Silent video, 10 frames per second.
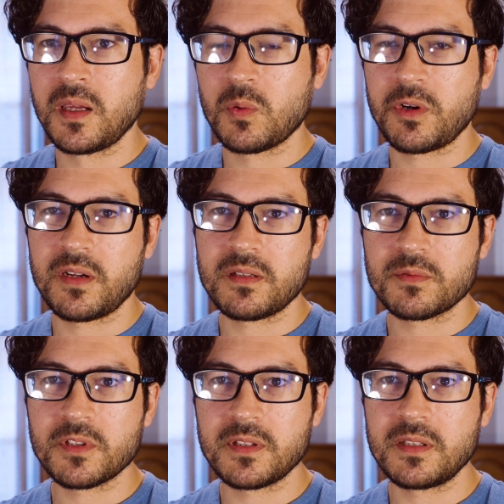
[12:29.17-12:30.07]
when
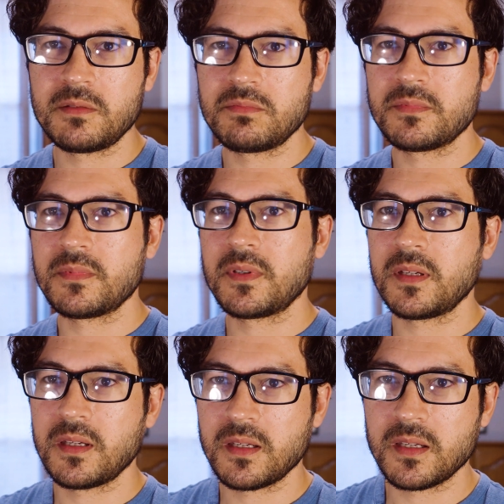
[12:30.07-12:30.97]
really
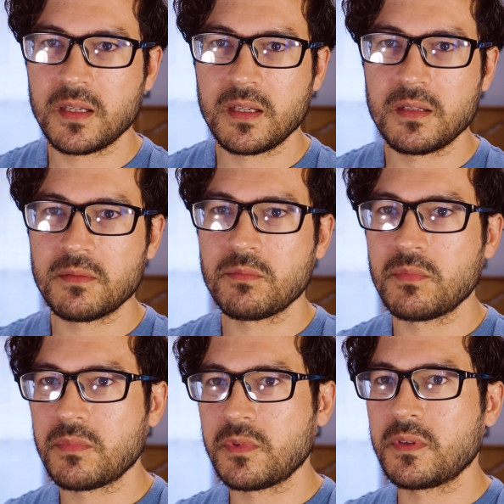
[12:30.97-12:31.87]

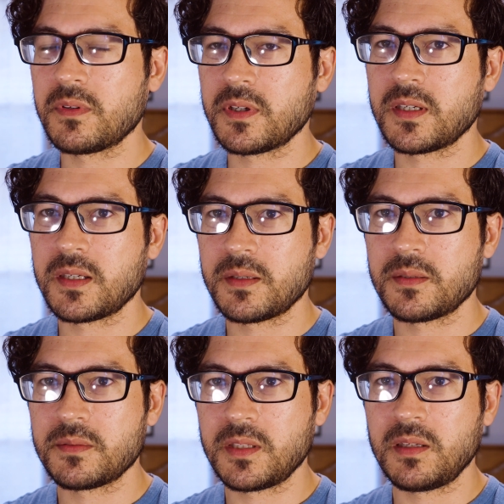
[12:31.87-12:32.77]
in
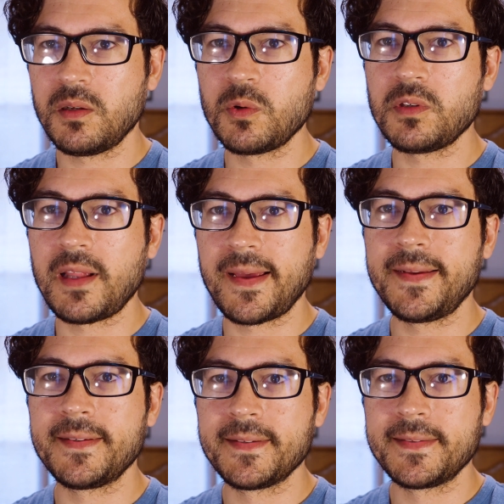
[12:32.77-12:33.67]
low
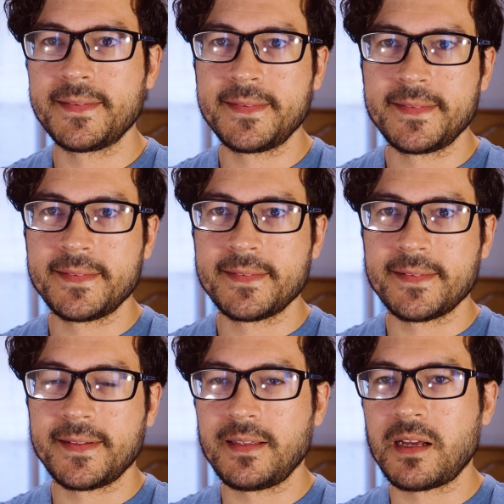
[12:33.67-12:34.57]
light
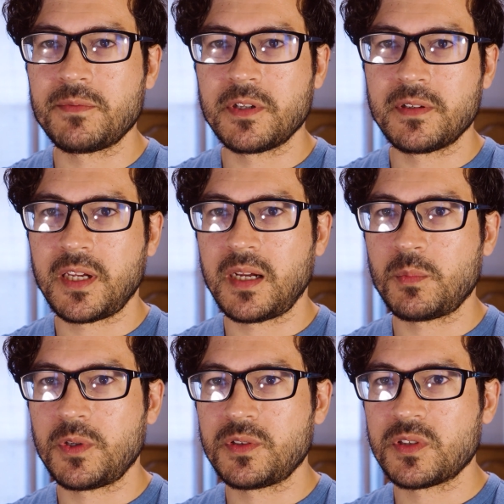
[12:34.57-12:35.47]
a lot of other
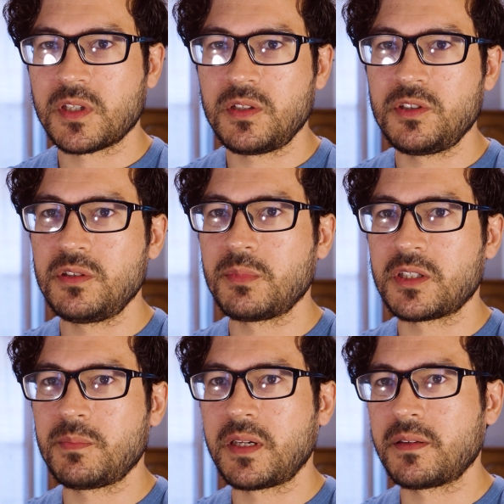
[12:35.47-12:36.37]
cameras can do
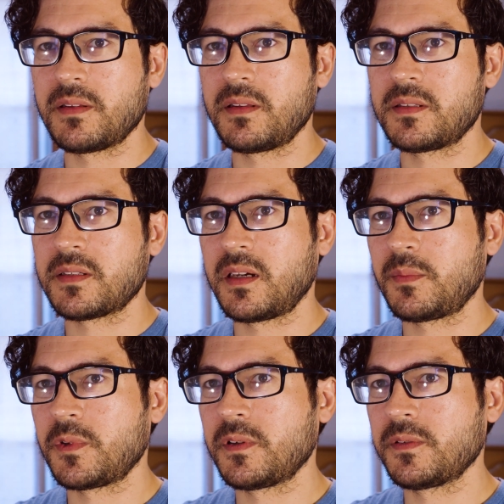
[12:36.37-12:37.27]
much better than this
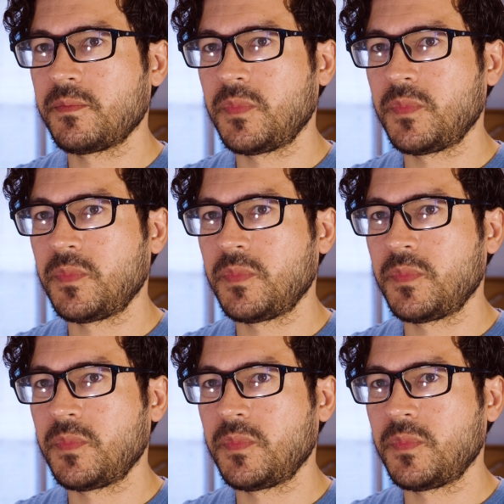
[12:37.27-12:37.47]
camera.